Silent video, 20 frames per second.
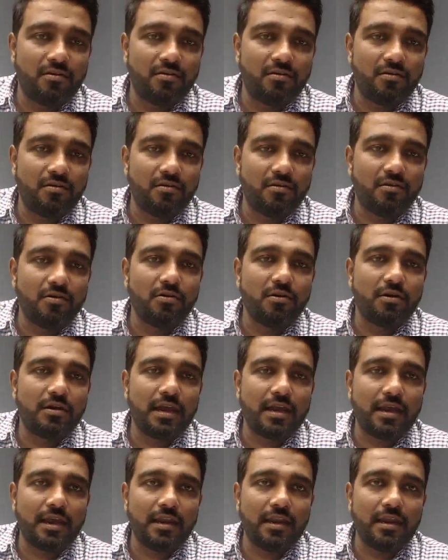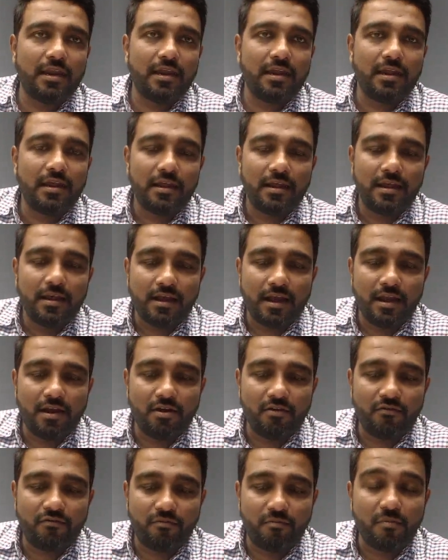Don't take any kind
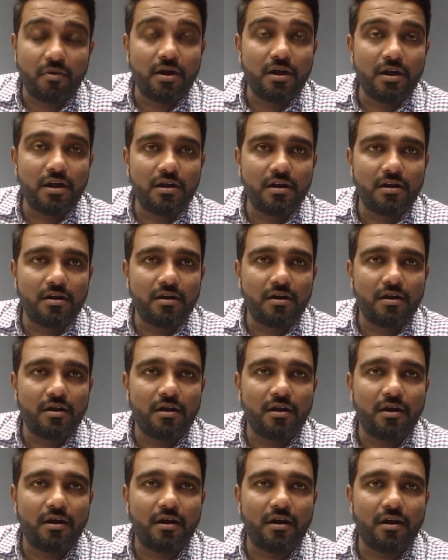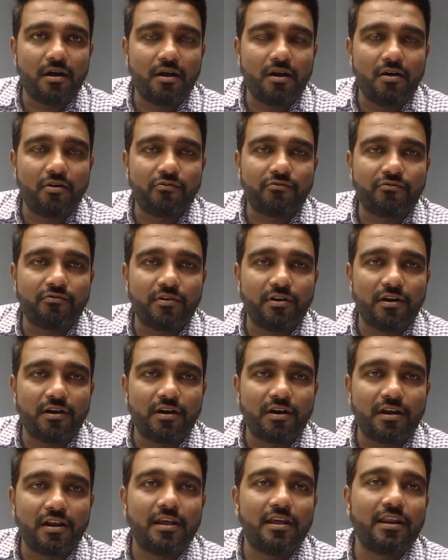of burden of
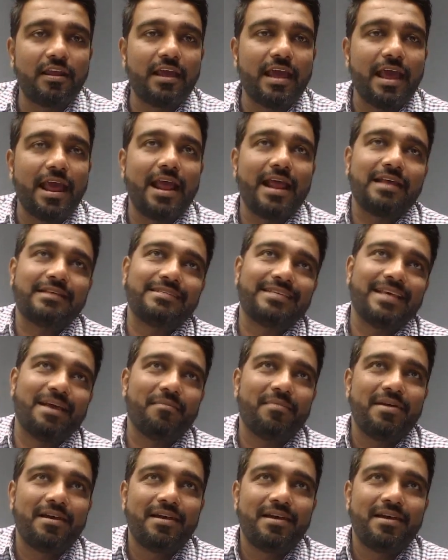clearing an exam.